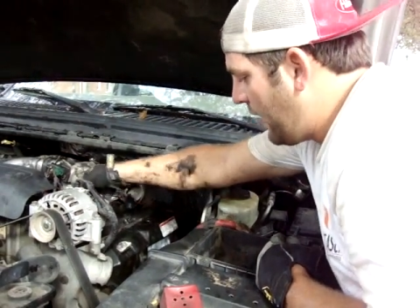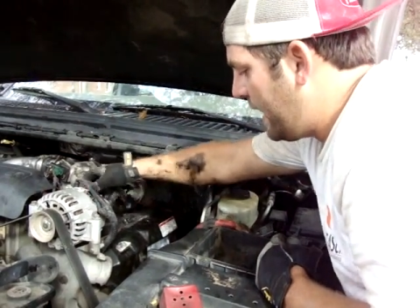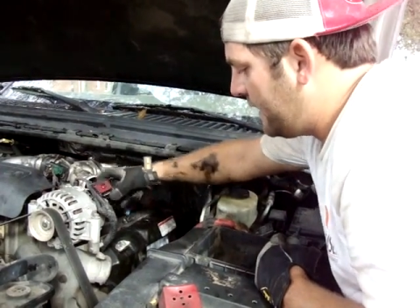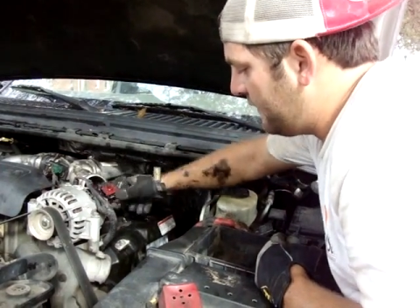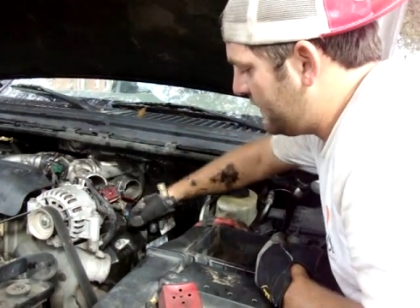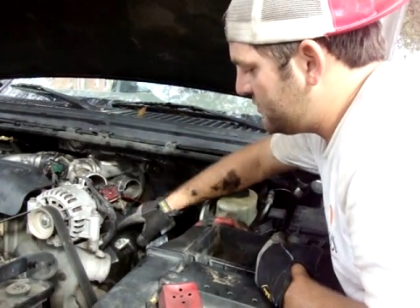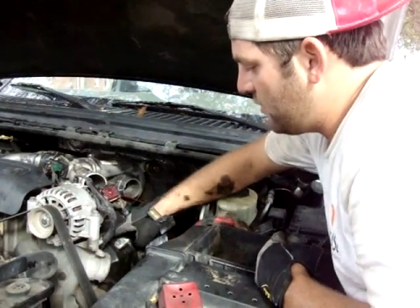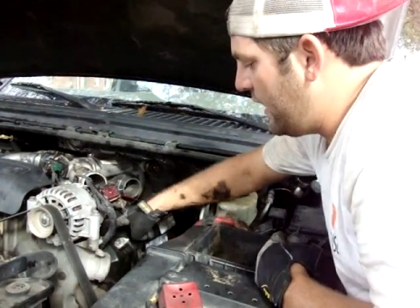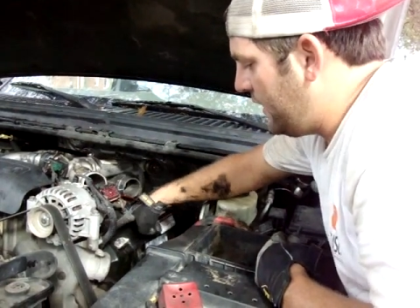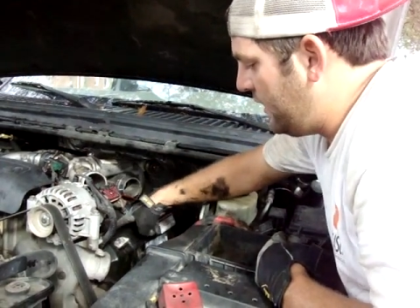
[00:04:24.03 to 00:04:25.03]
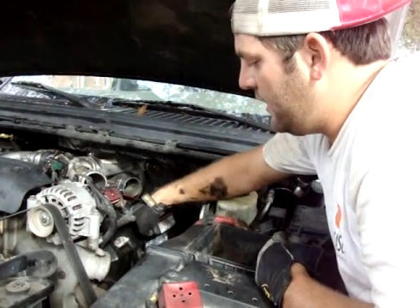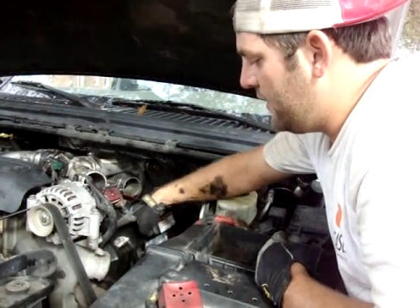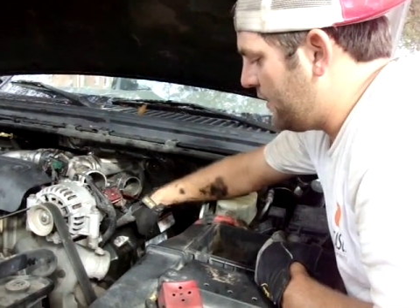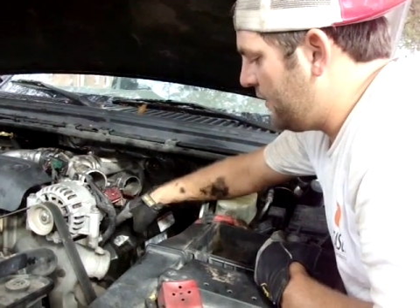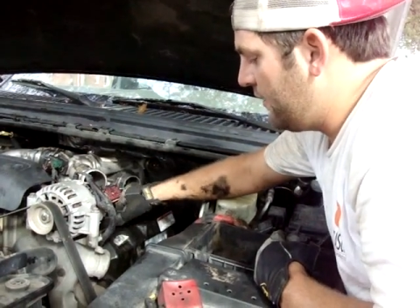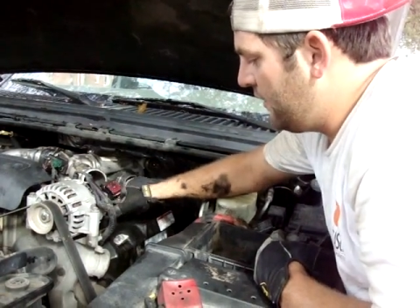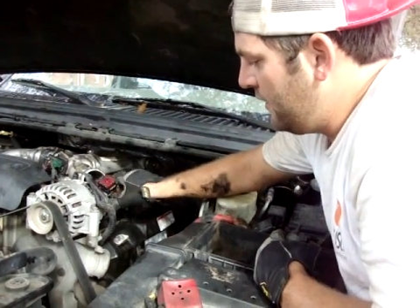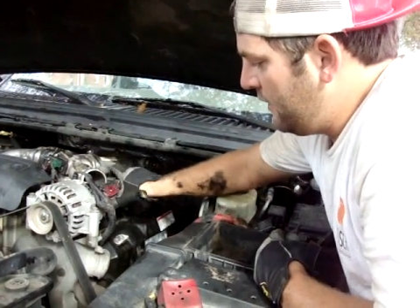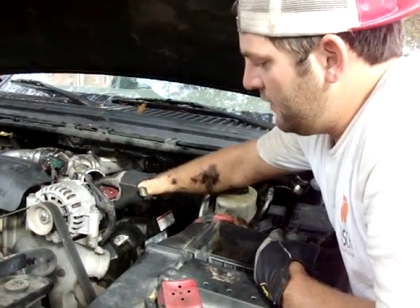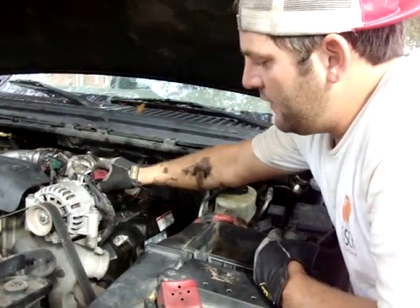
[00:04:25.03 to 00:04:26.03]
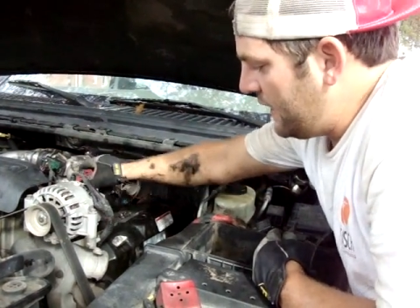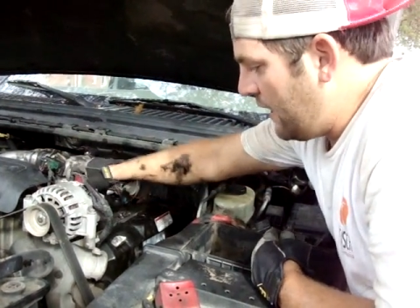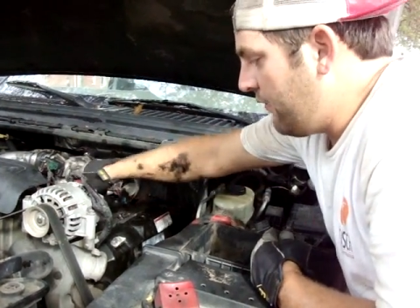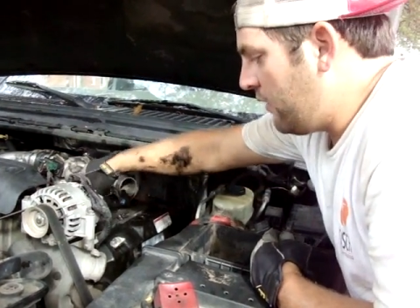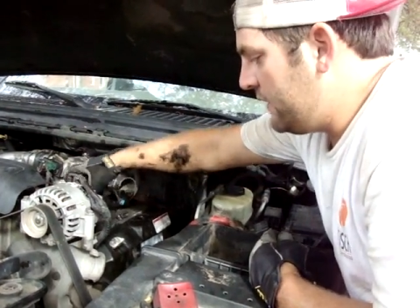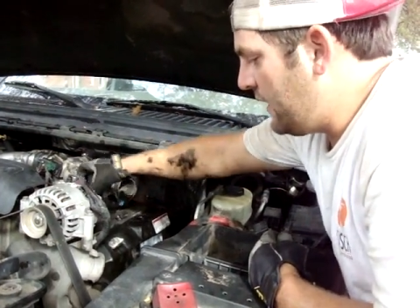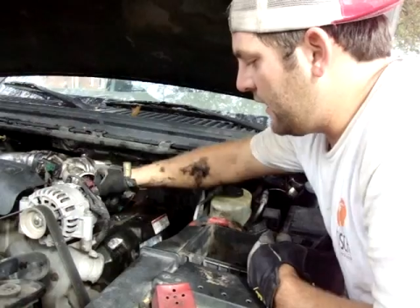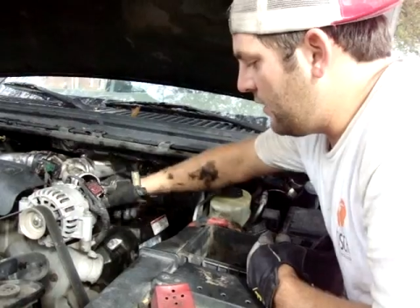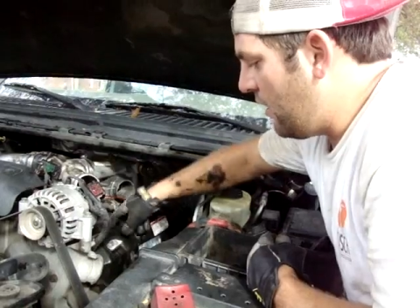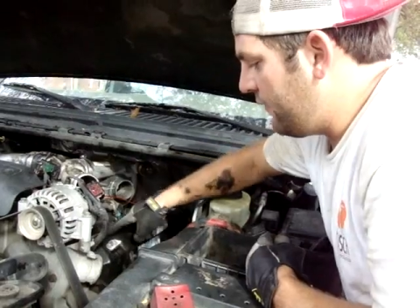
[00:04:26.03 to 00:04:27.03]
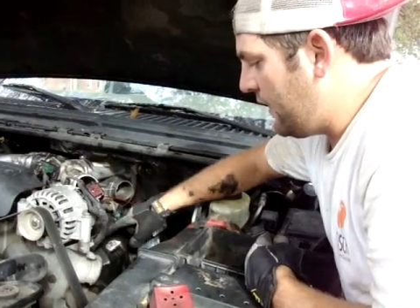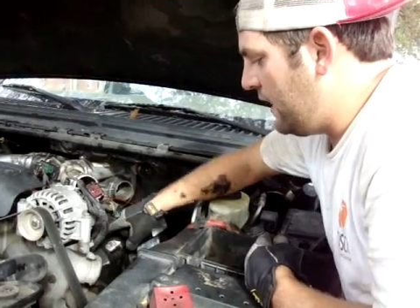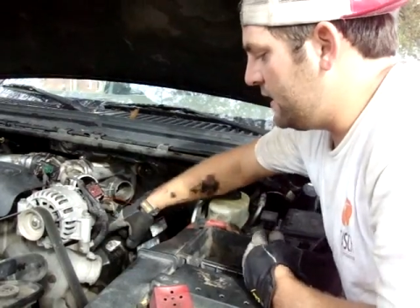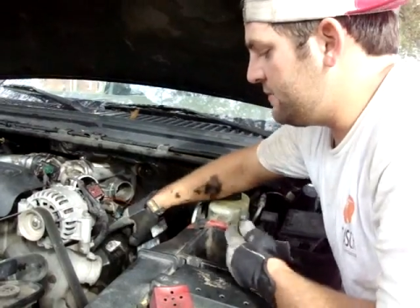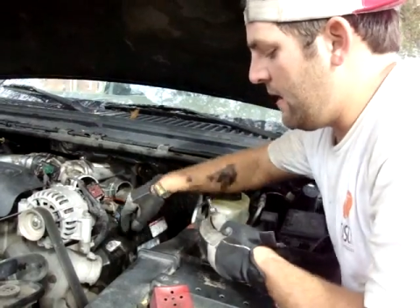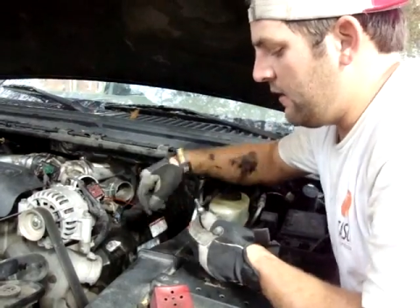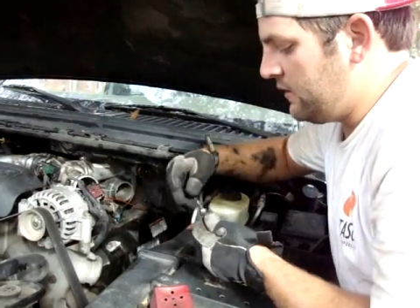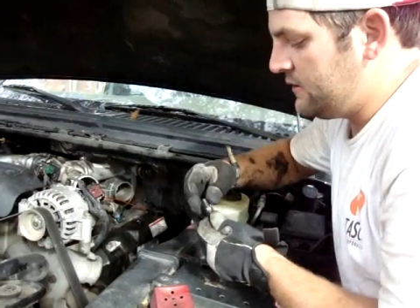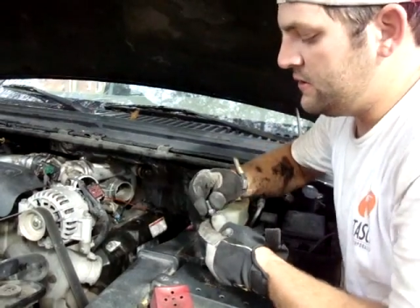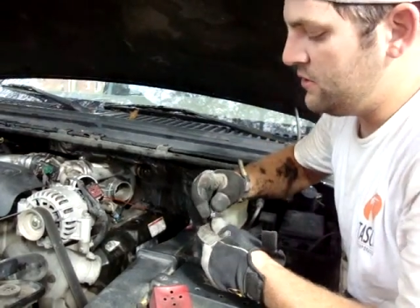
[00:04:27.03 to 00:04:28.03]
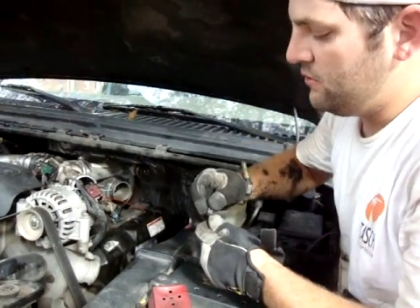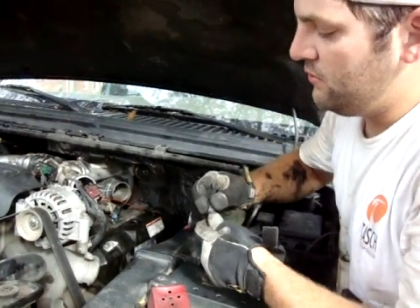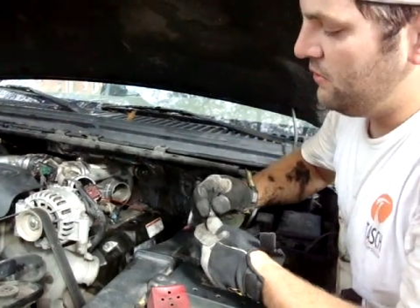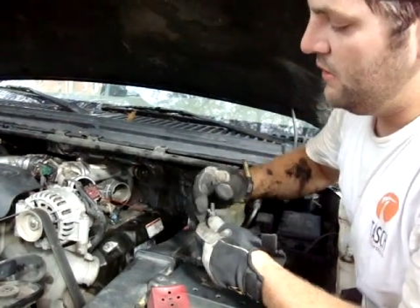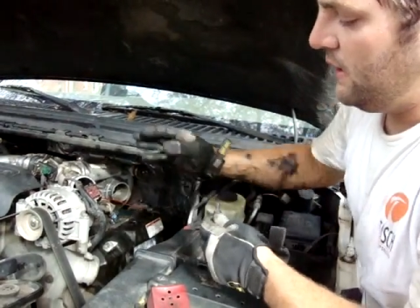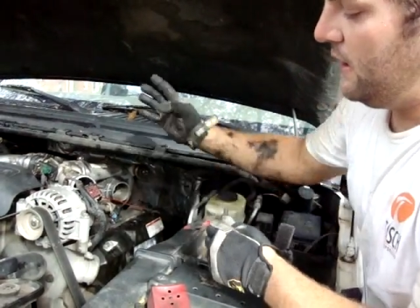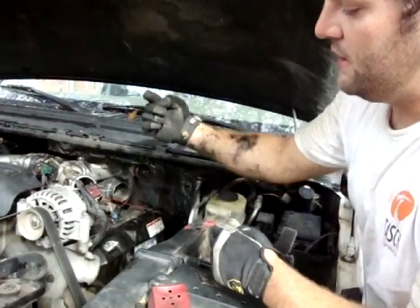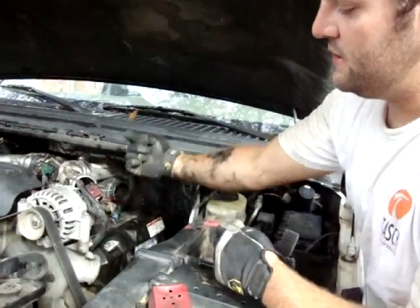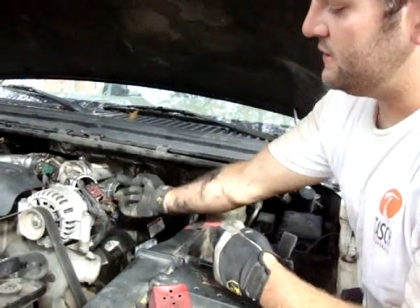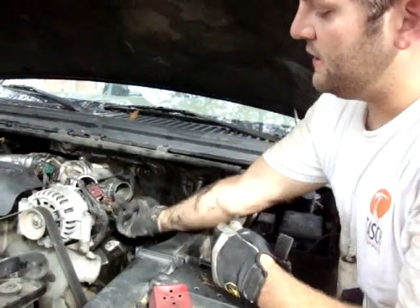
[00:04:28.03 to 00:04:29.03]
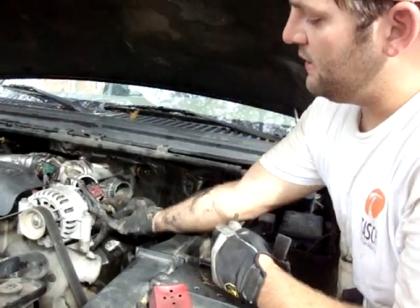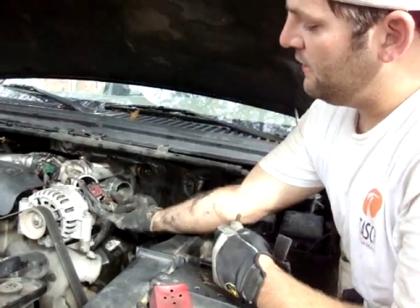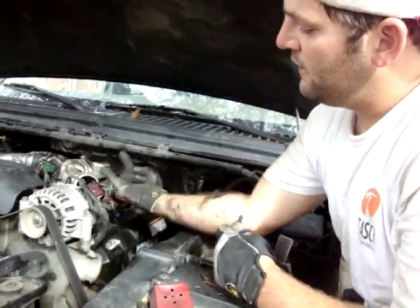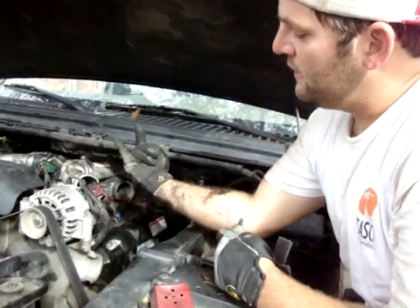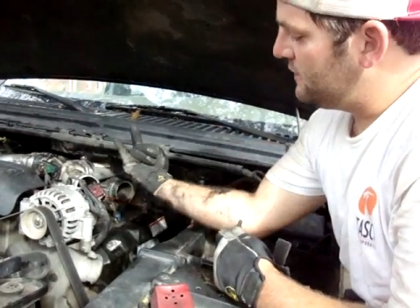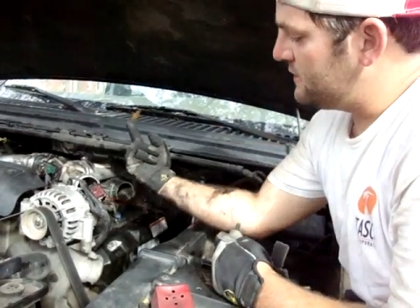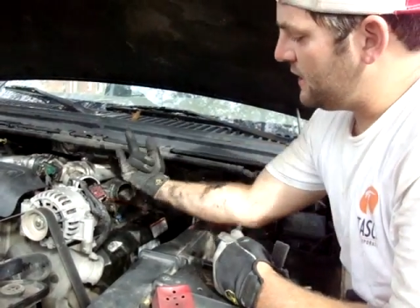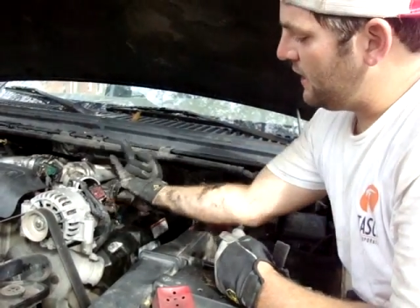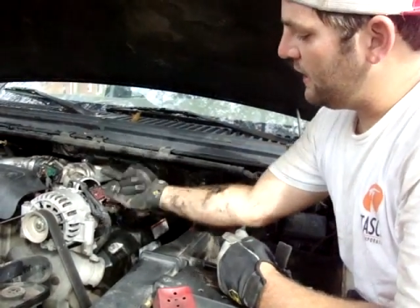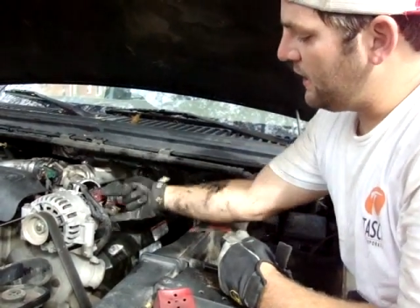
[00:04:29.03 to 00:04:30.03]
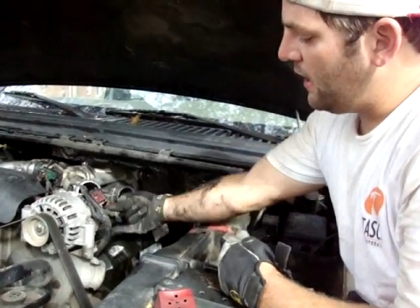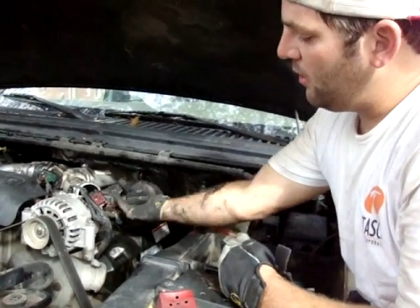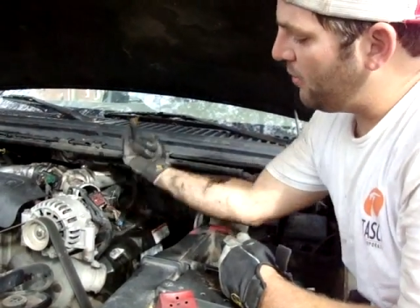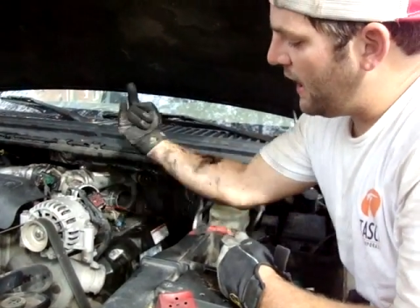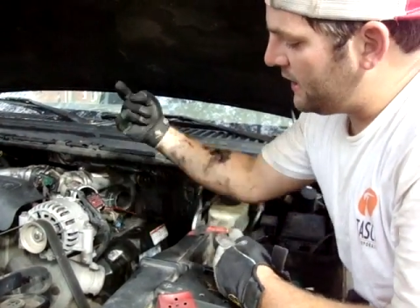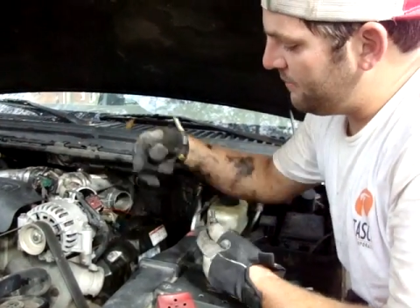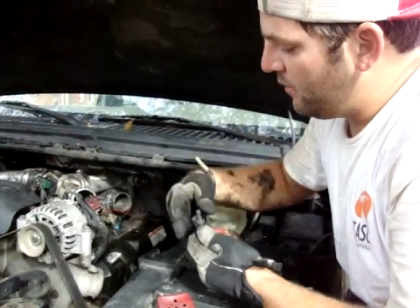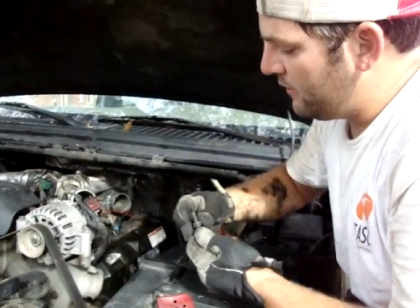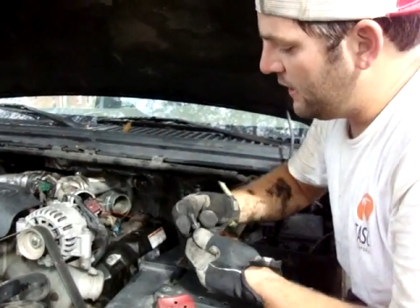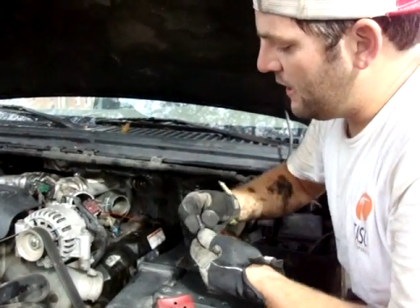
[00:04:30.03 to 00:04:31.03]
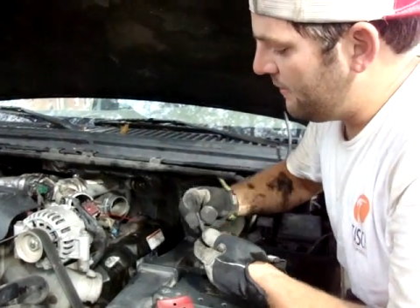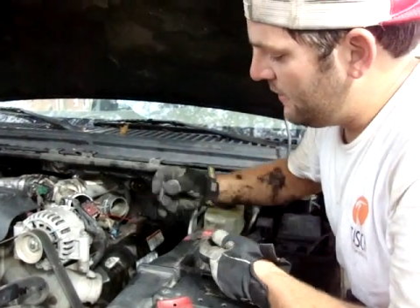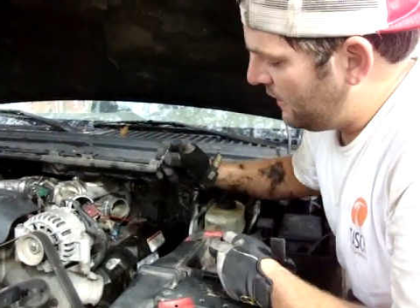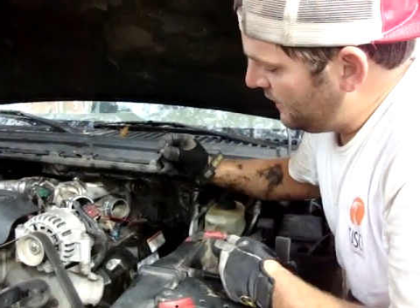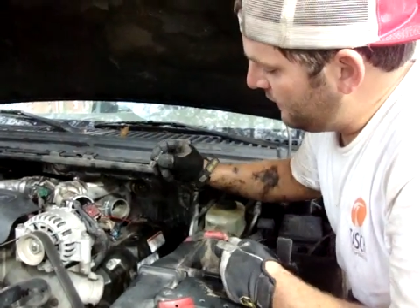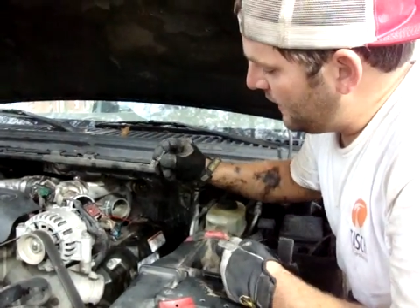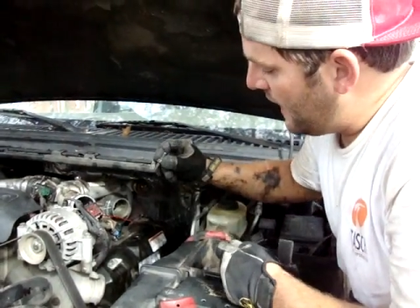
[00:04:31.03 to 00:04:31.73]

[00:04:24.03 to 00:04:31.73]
bracket that's right here that I've already taken off, and it's mounted to, and it's just kind of like an L bracket pointing up that